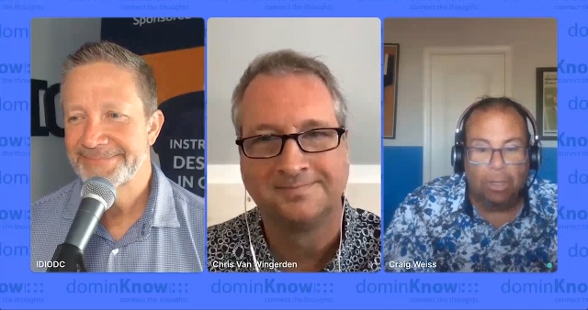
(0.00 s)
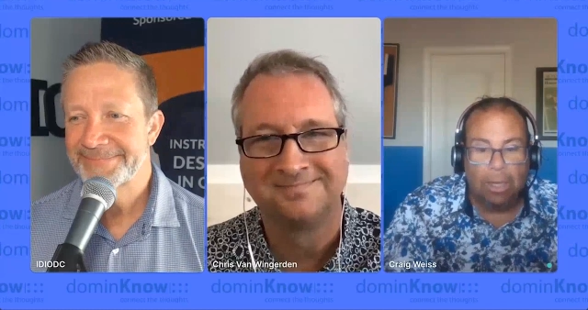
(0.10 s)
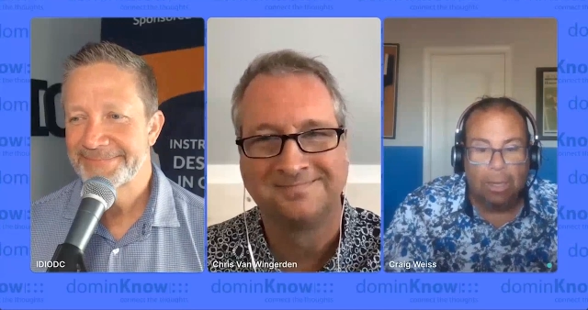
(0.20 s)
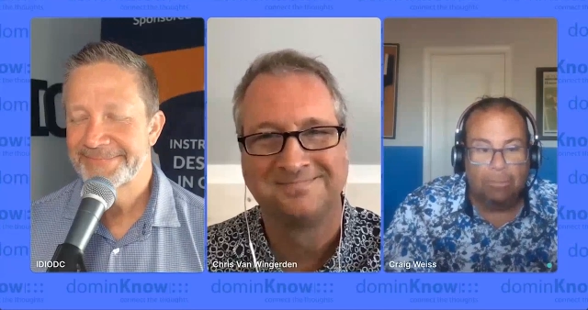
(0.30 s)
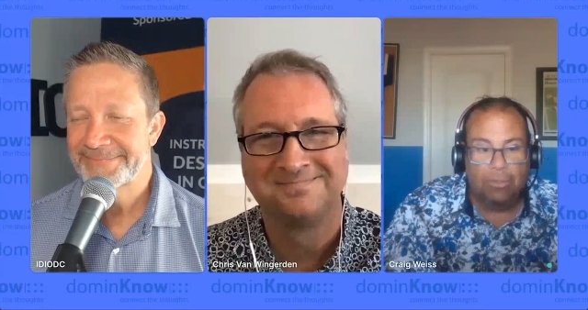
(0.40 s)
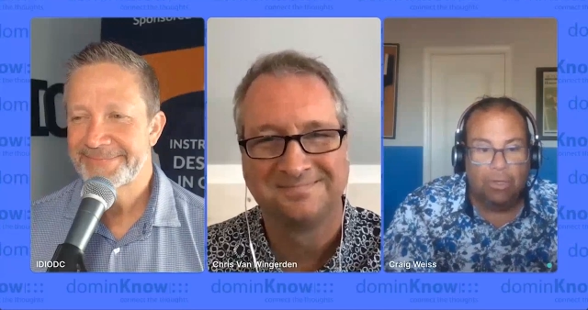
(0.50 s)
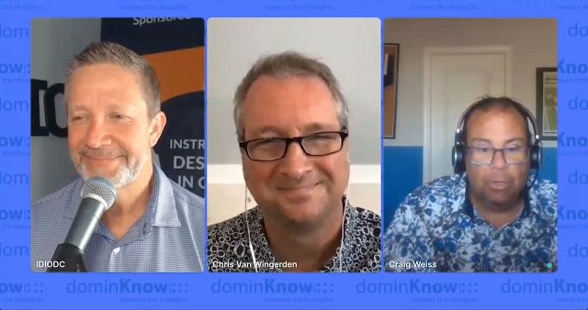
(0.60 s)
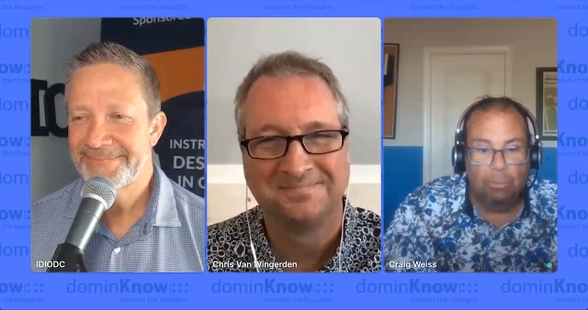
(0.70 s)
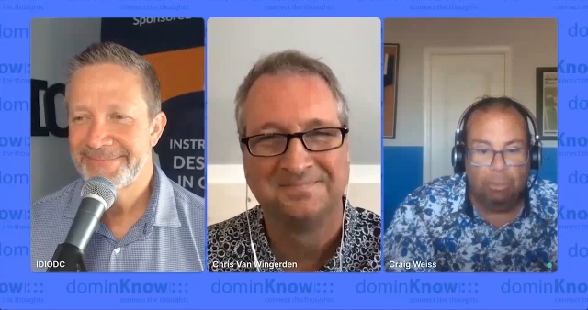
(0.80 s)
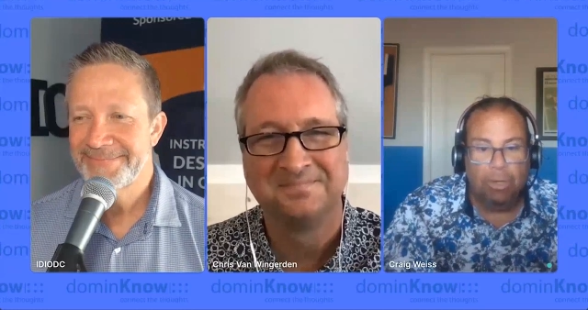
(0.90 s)
Speaker 1: it comes
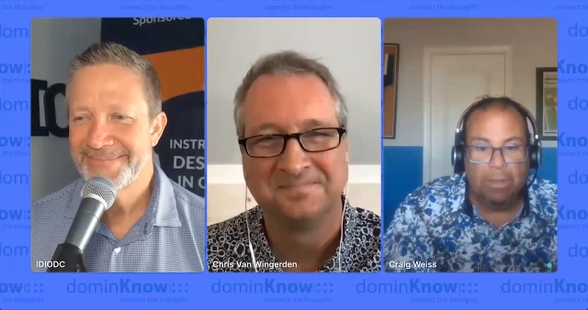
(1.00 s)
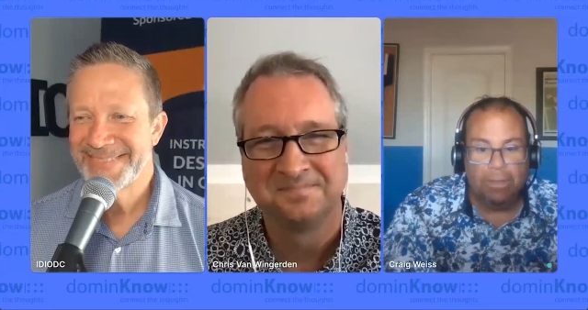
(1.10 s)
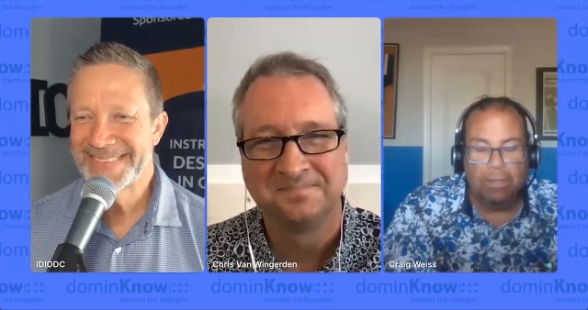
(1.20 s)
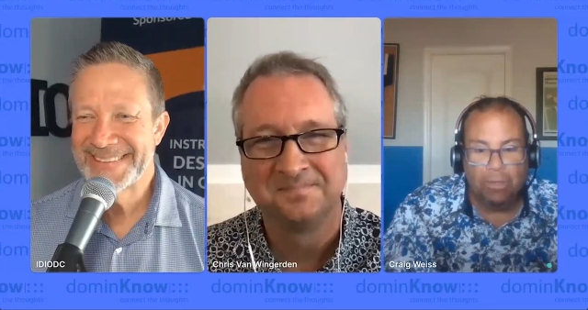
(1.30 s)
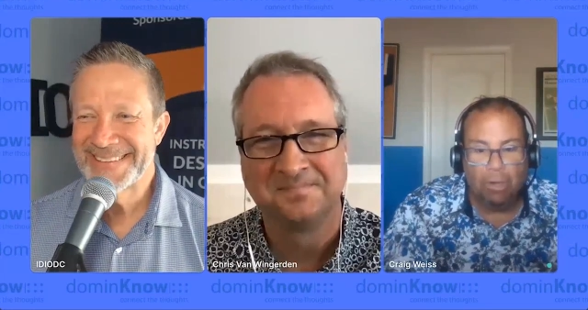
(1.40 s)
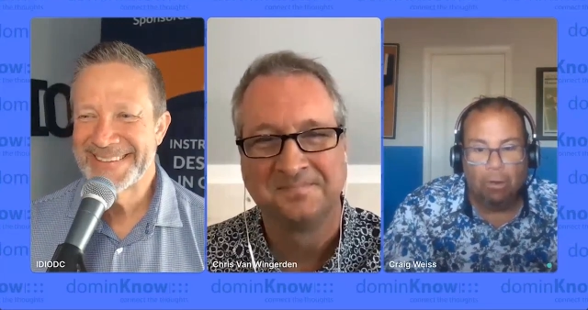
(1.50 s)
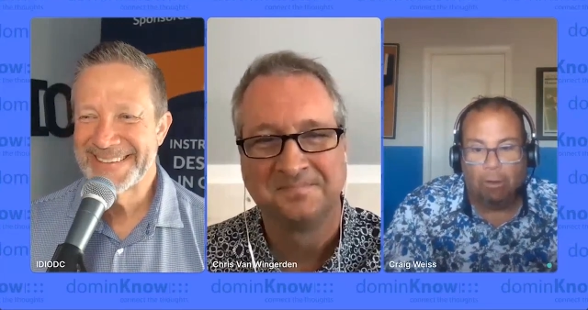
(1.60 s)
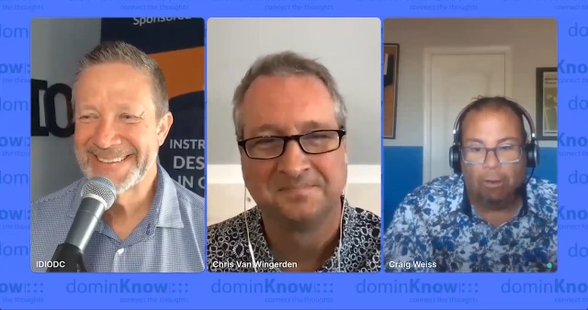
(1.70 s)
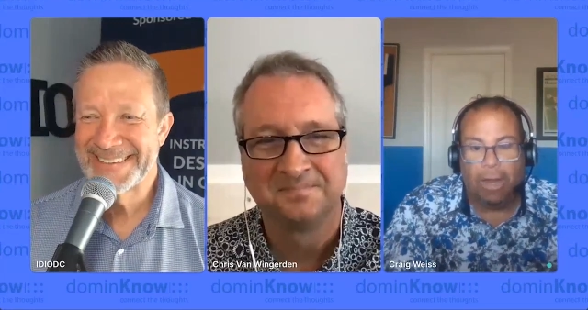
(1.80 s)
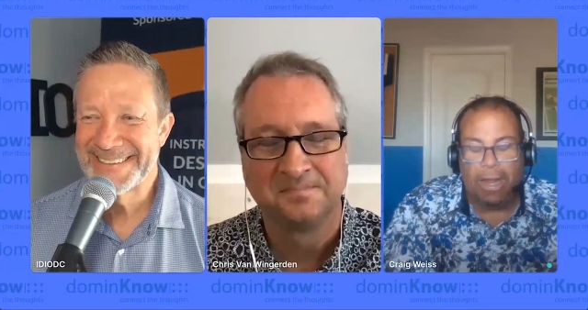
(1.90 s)
to putting things on
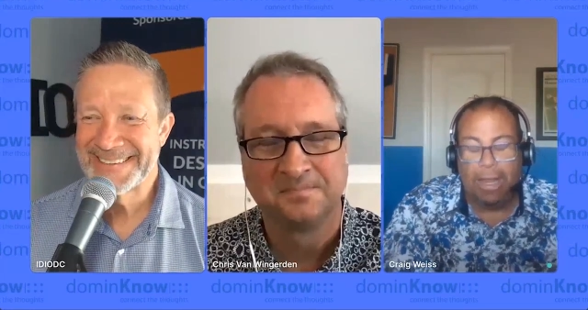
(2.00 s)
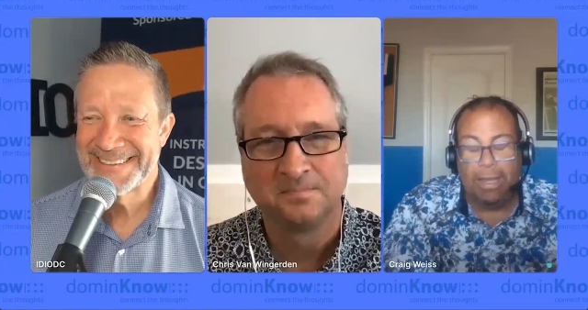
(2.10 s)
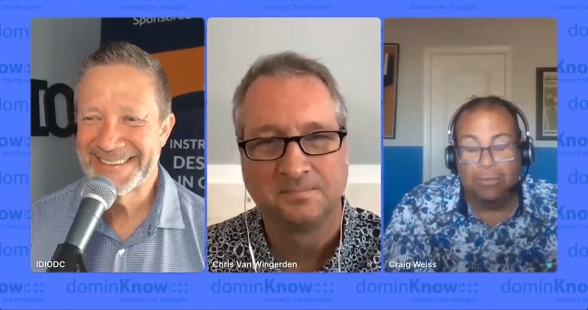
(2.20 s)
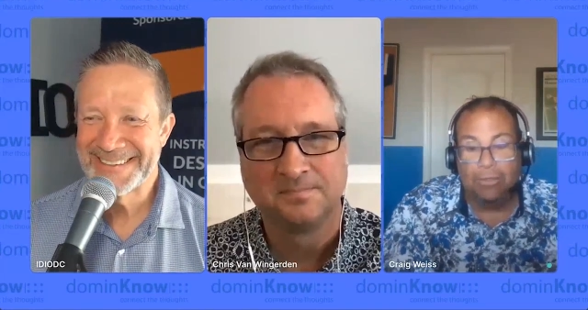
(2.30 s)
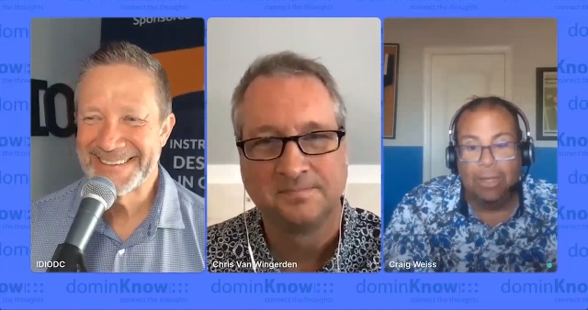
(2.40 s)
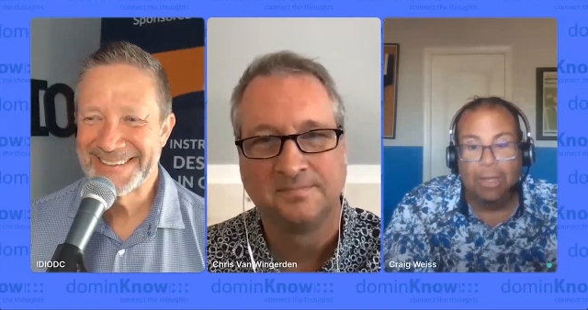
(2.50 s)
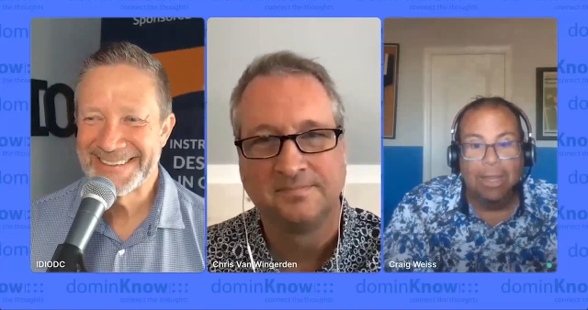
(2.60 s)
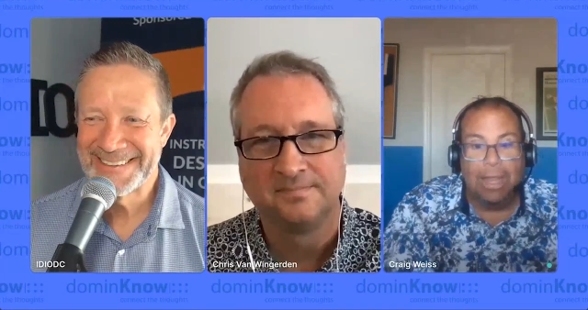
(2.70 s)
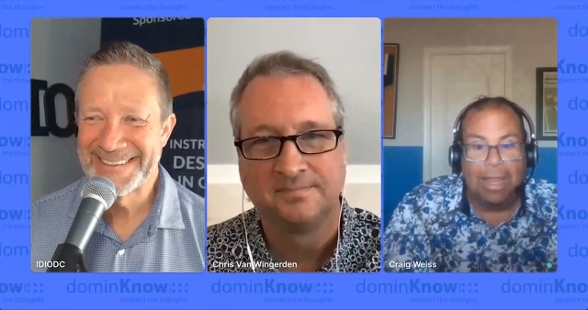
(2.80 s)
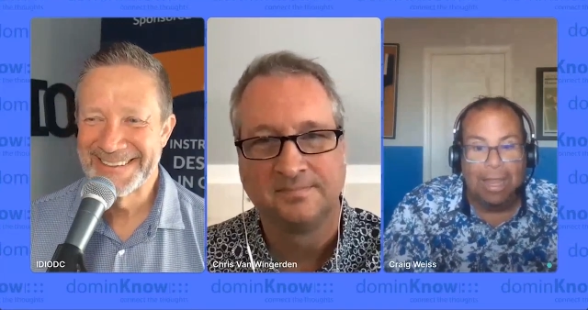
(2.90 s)
our heads
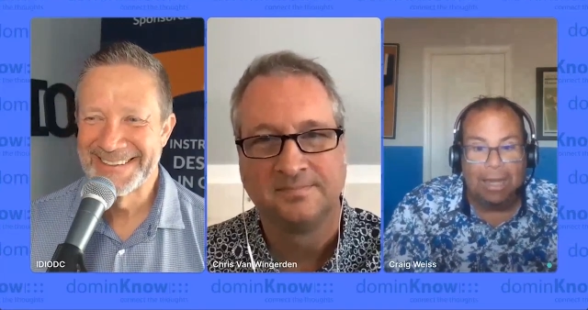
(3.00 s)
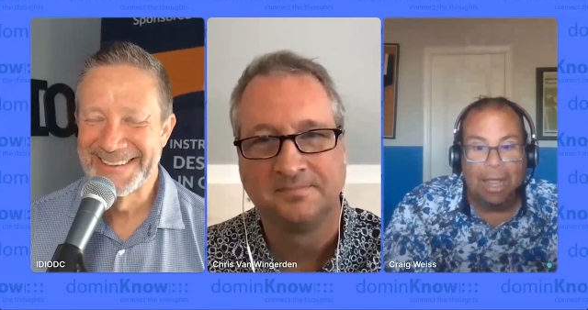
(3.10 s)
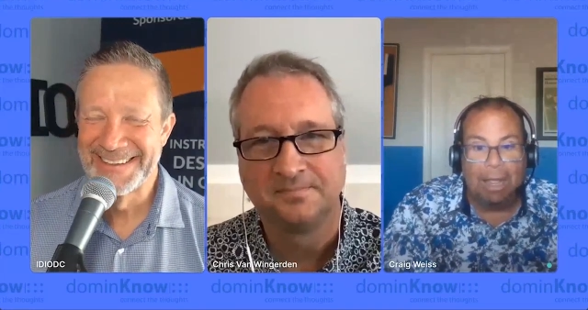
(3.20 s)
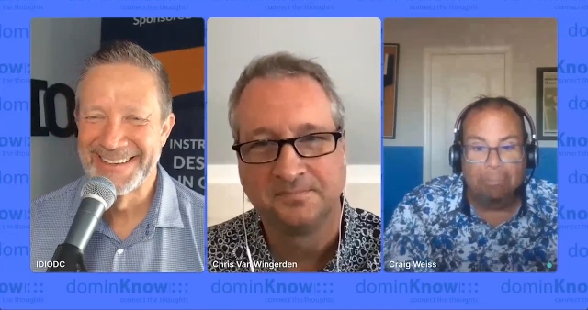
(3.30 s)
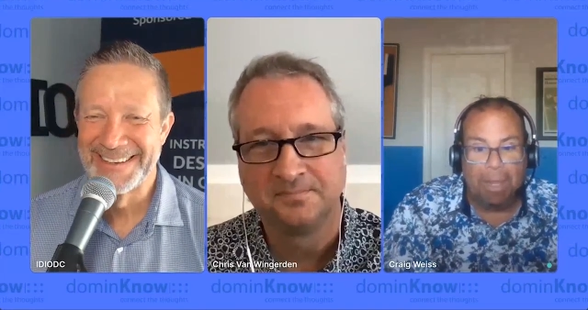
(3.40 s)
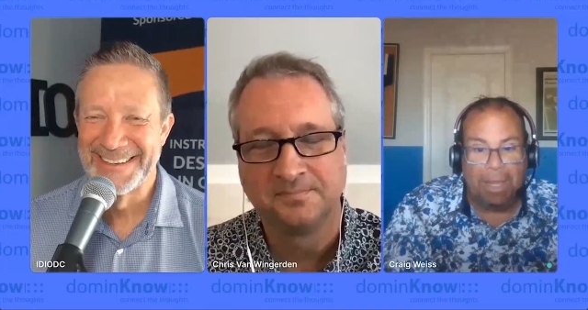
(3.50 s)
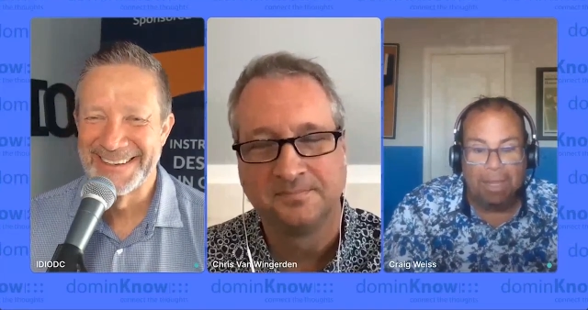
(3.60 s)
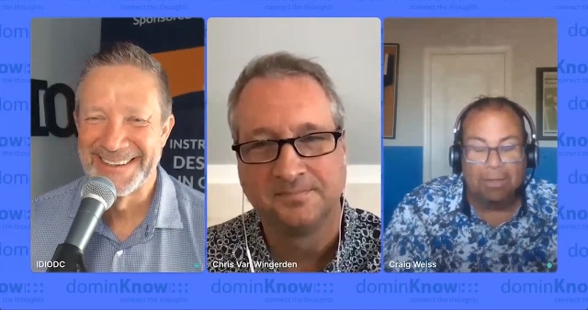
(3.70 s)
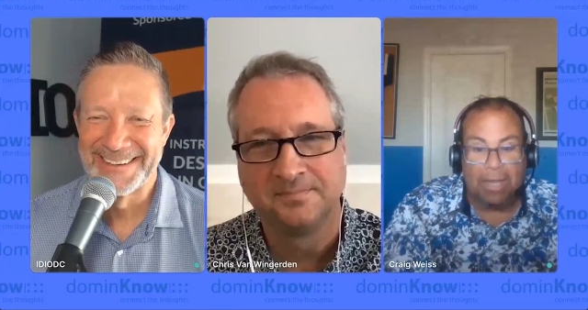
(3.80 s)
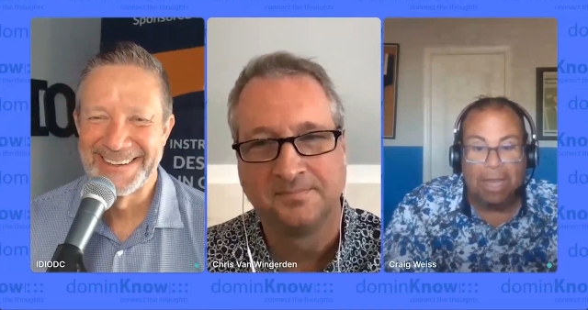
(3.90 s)
and not
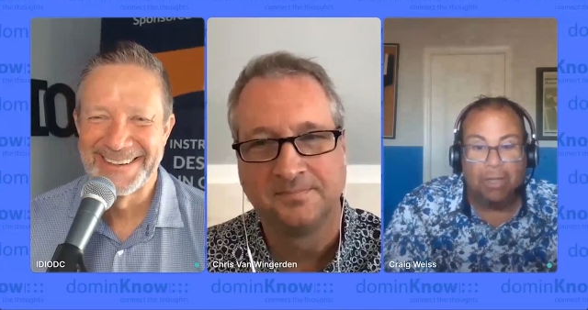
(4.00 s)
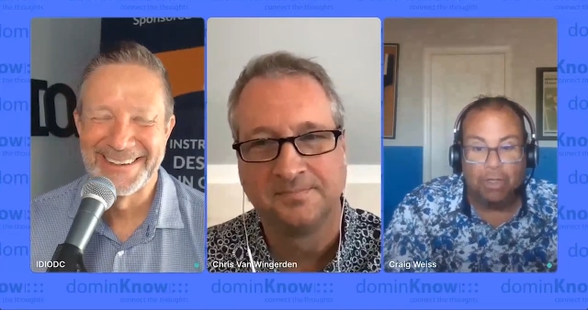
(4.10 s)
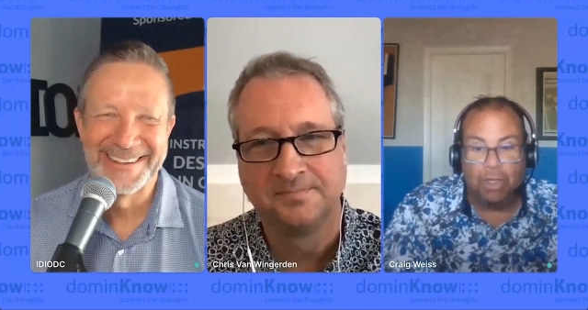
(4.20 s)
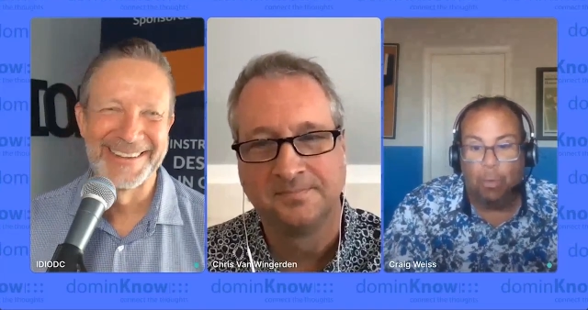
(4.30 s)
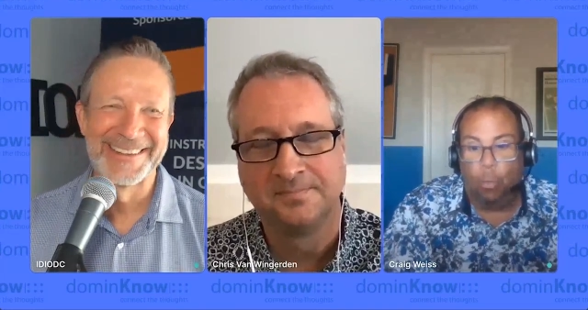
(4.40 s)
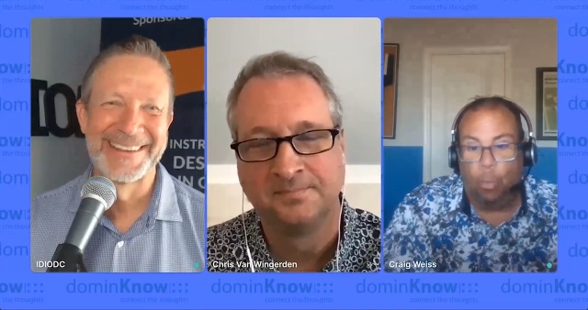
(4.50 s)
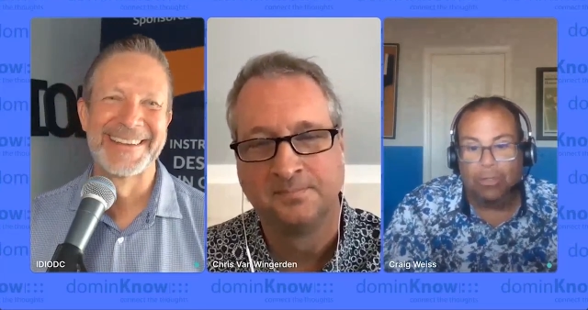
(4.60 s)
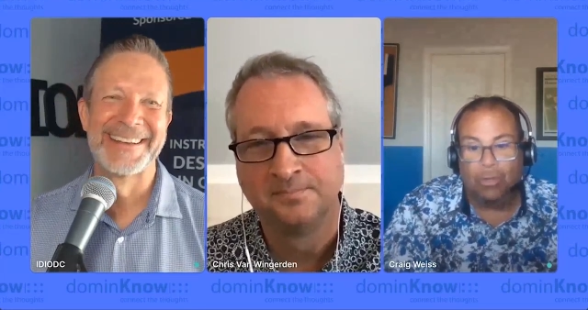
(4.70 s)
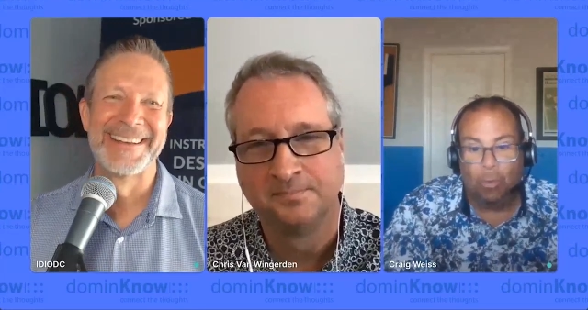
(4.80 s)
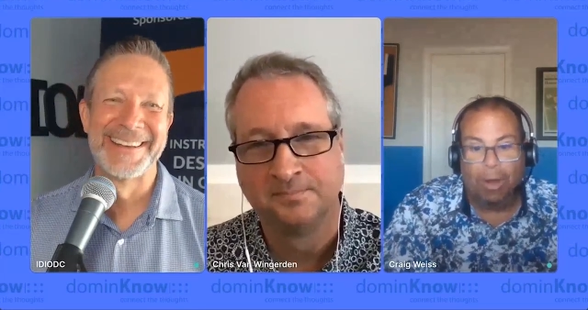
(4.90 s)
paying attention
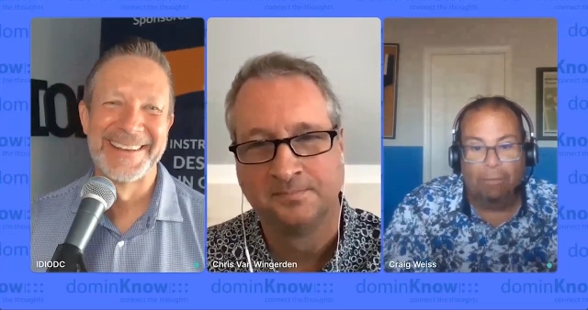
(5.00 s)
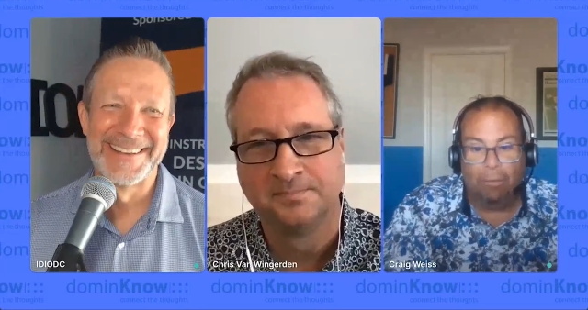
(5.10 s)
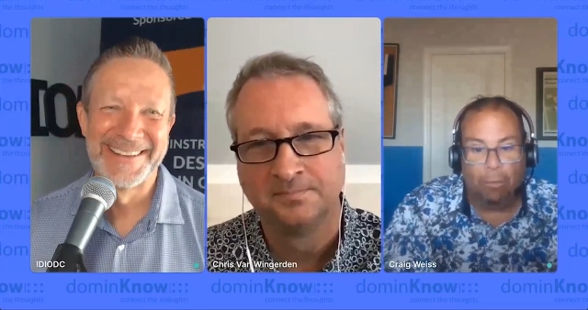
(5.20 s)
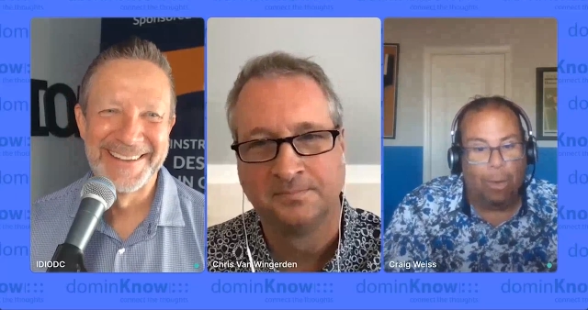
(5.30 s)
whatsoever.